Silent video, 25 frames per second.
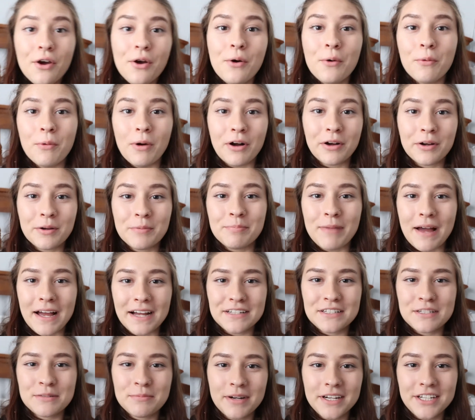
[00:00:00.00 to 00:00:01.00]
Welcome
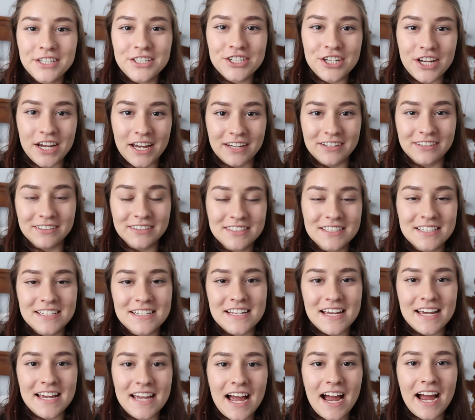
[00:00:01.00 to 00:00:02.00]
back to my channel.
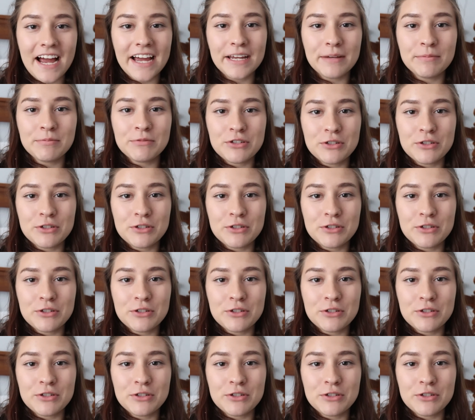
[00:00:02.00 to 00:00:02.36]
Today I am